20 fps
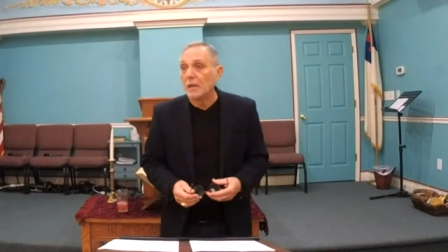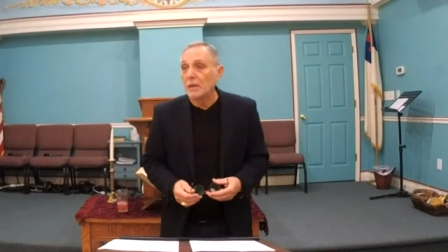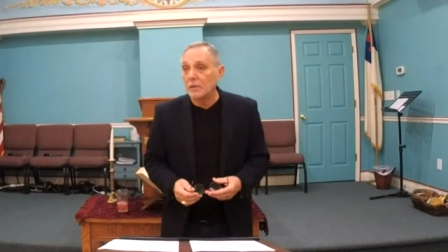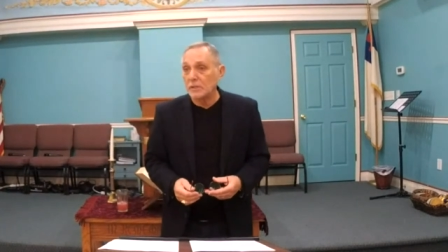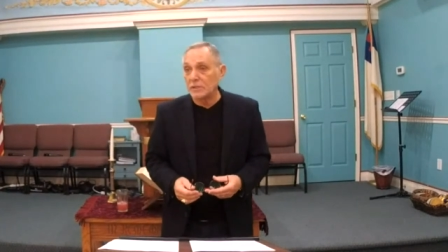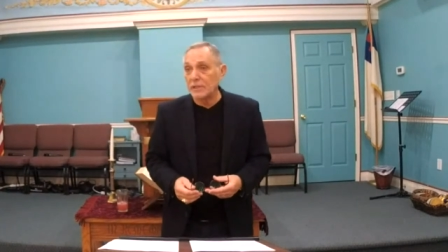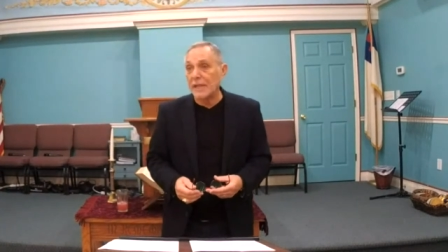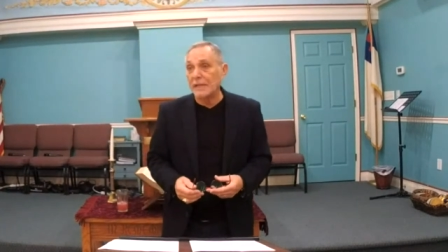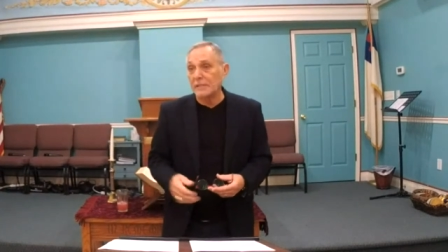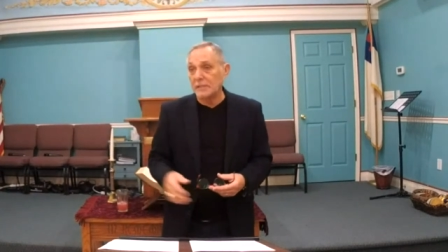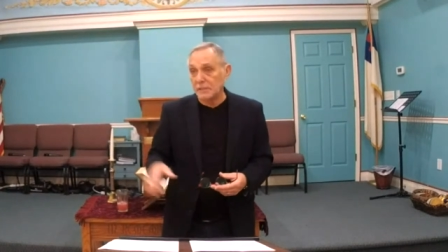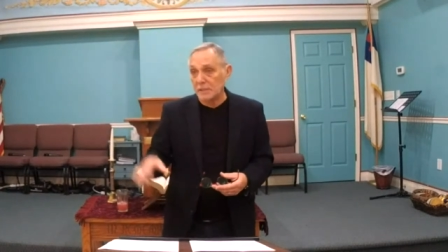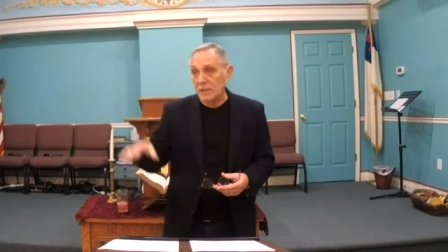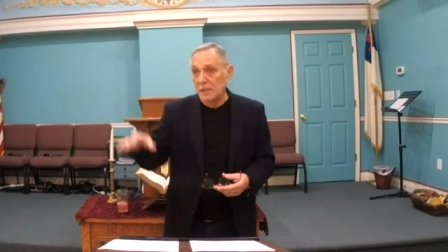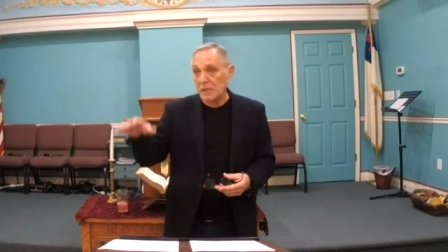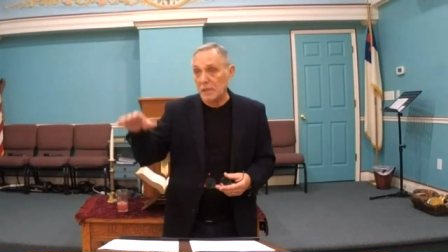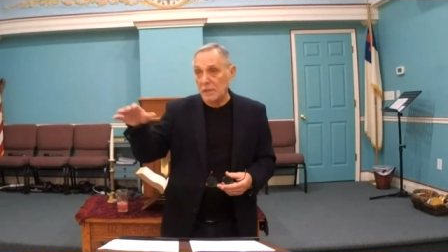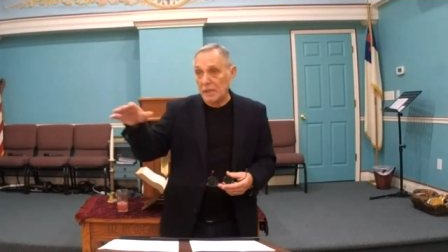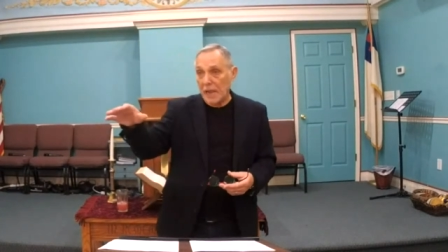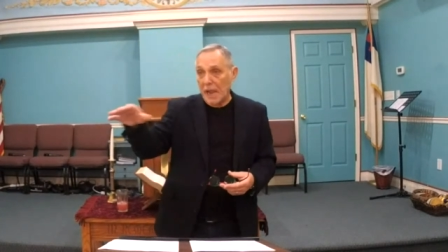because that's
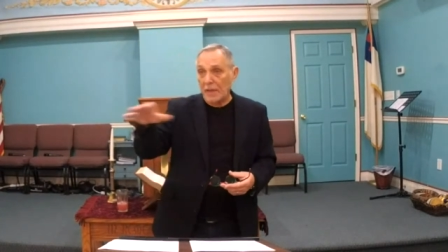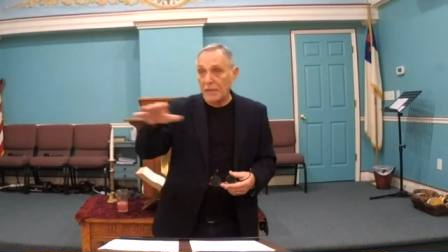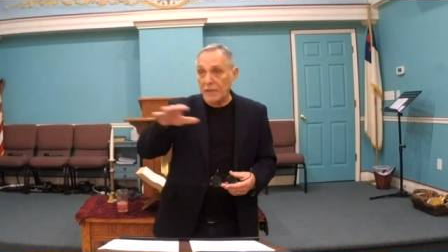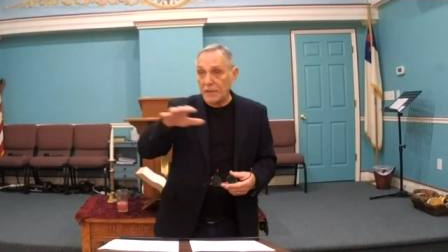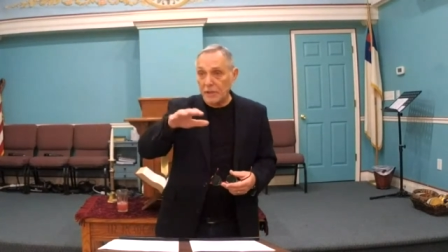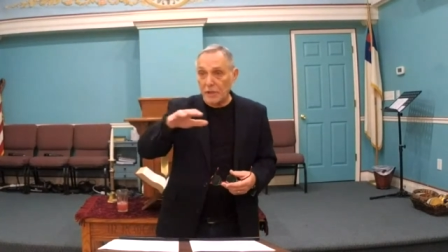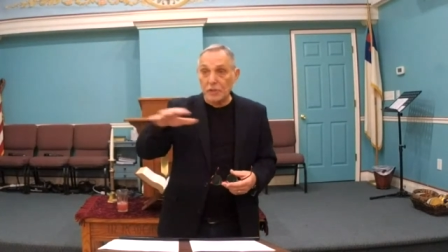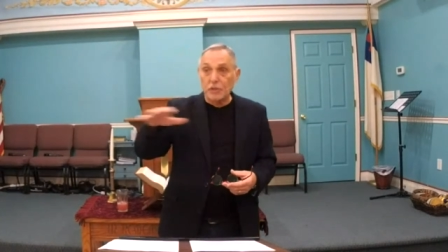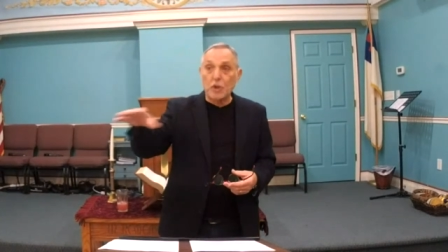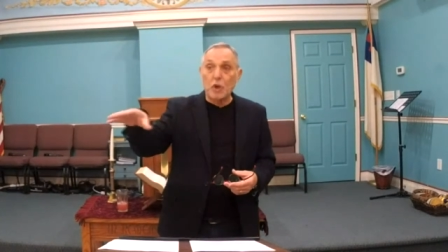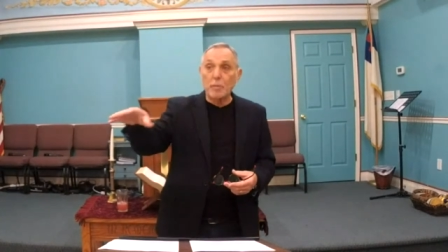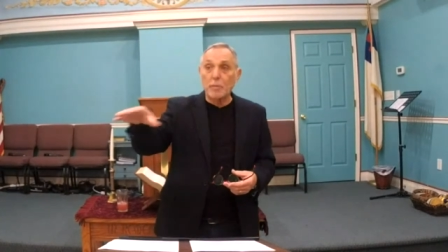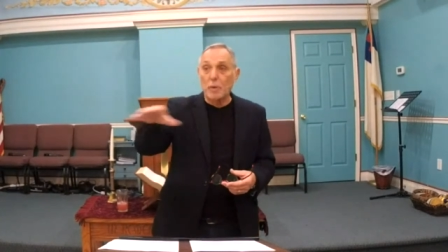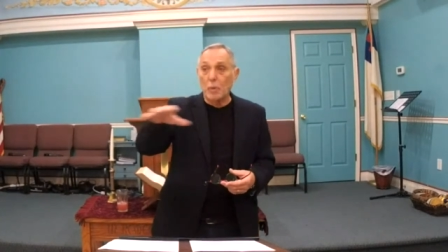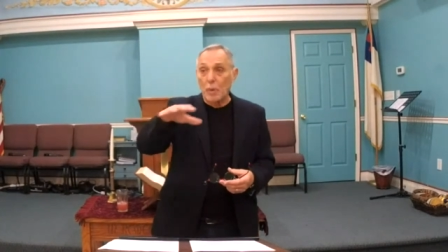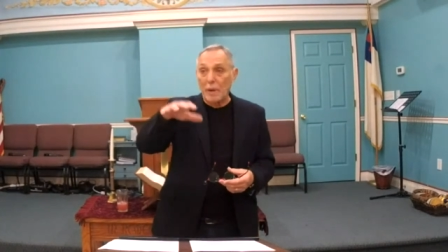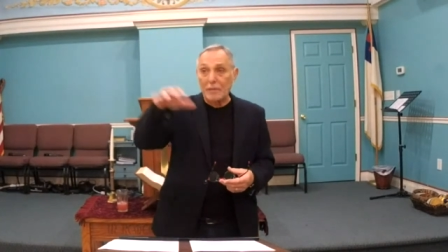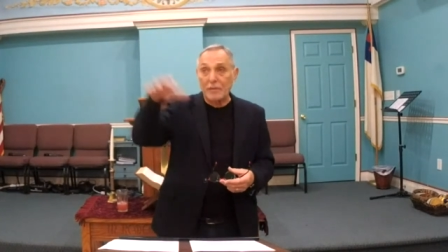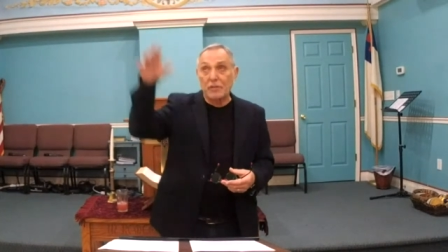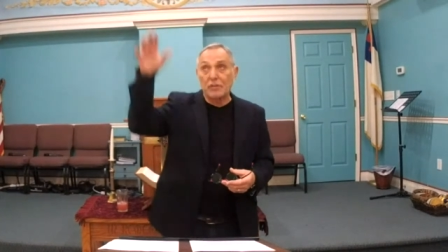how they
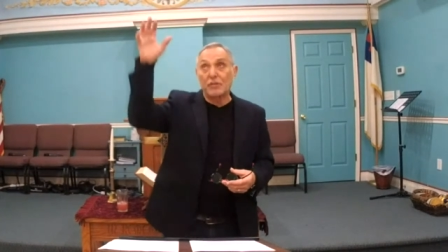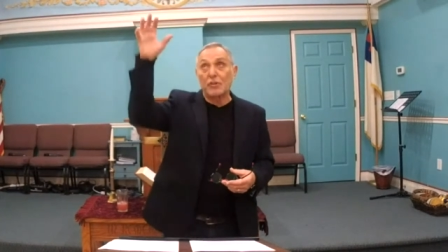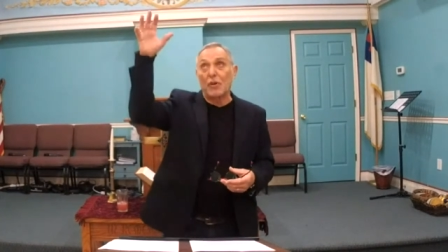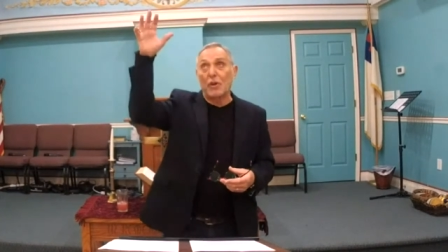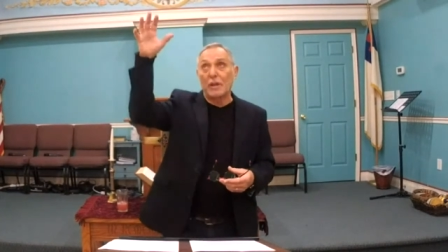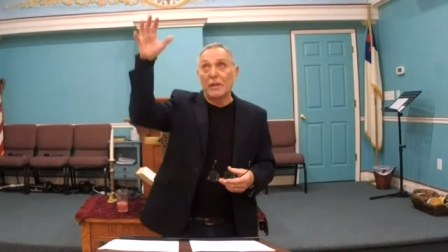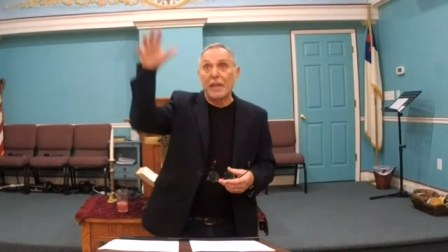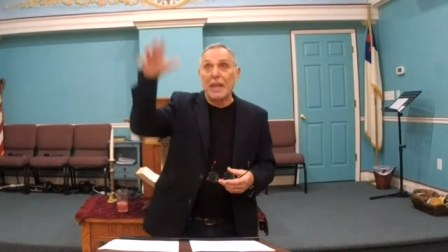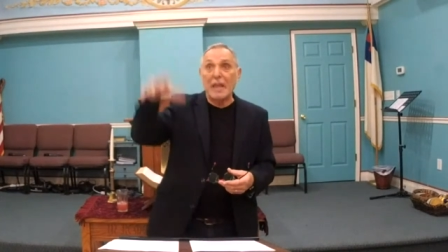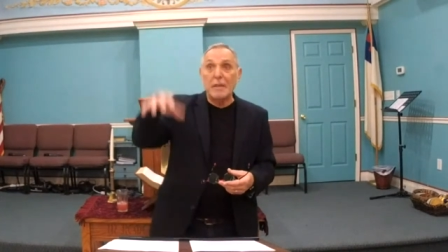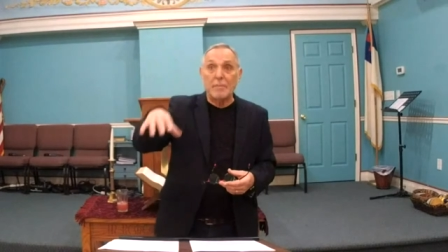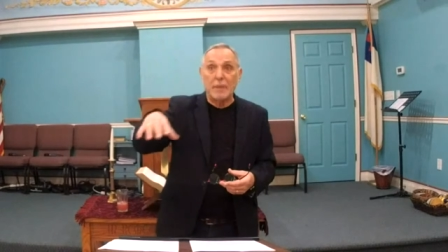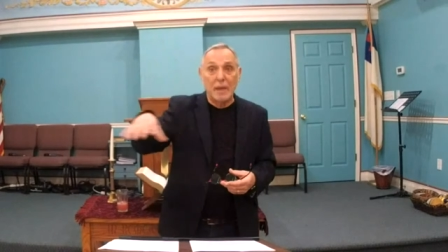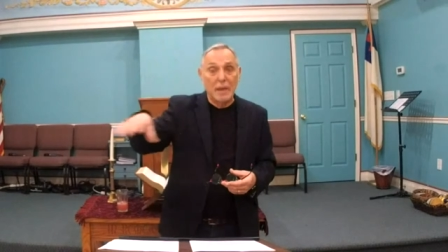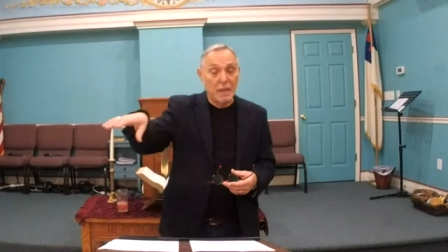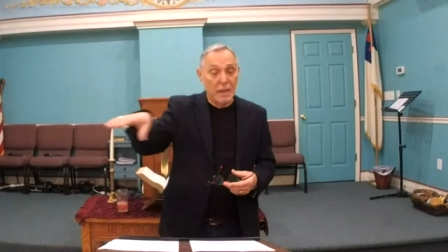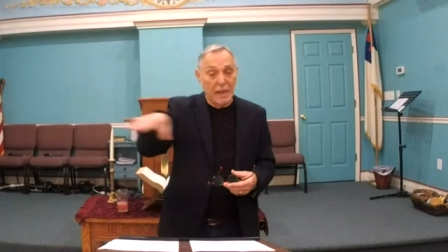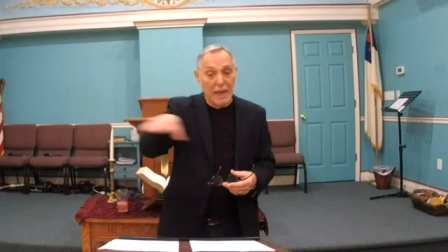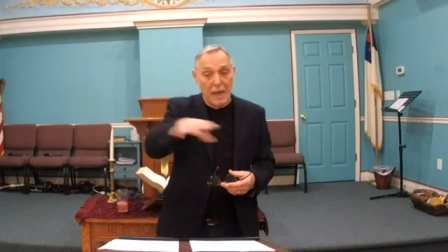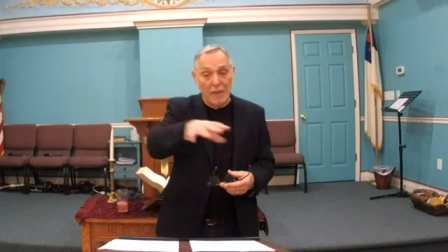determined when the star came
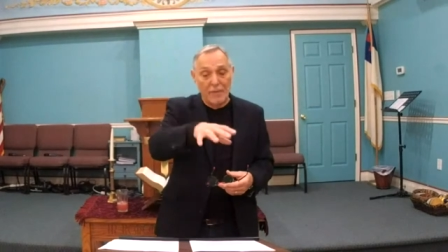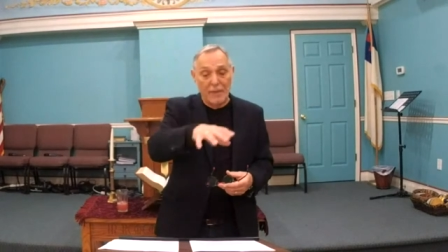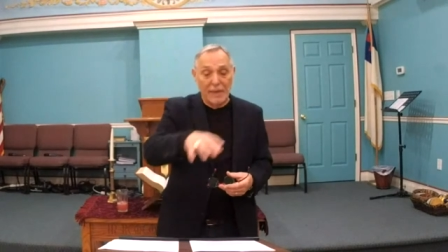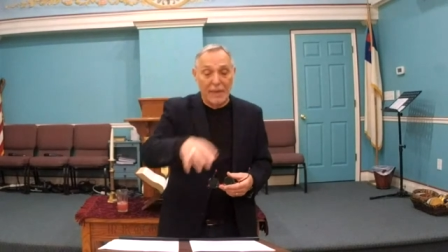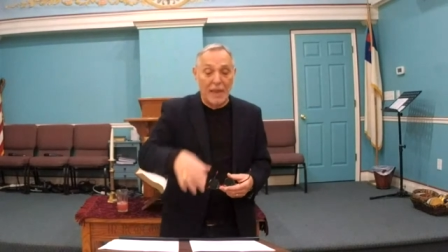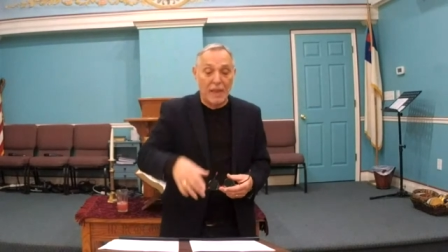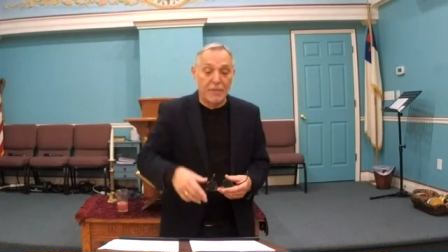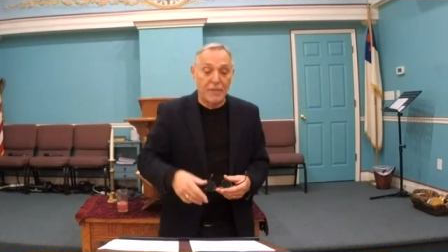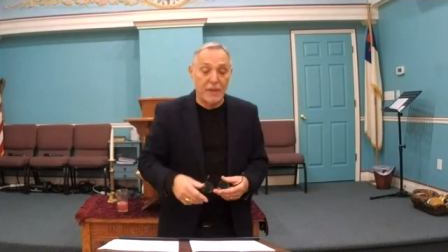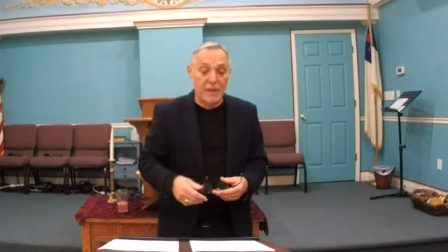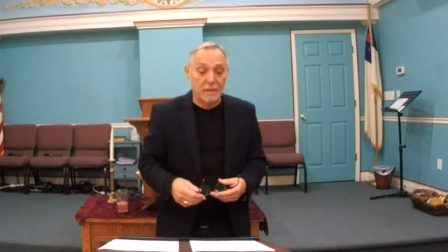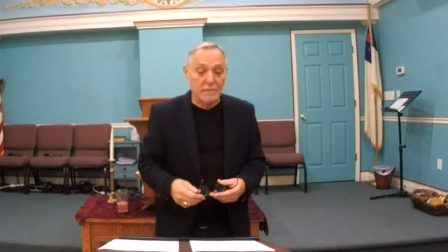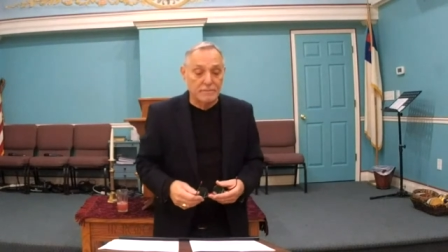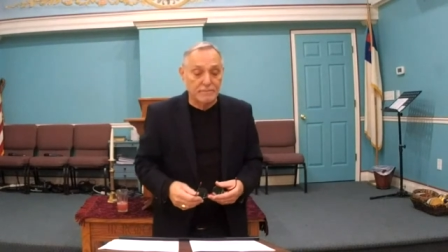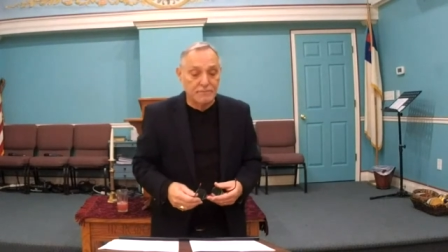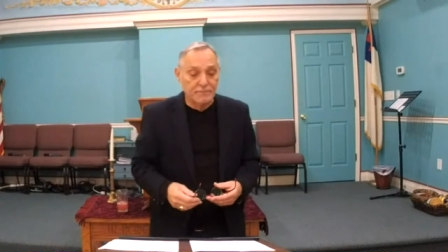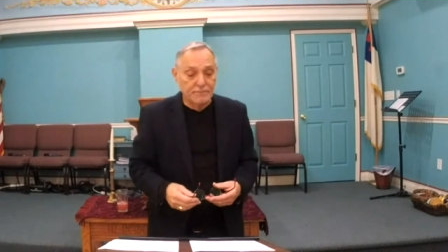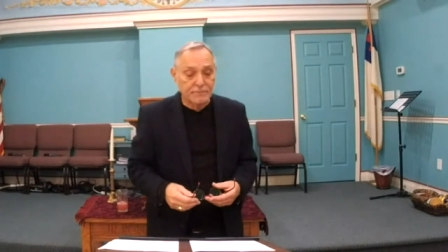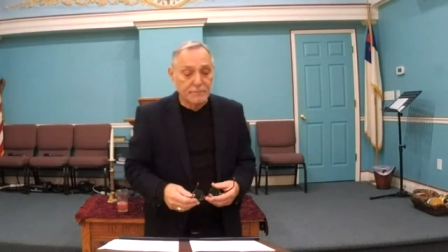and how they got there.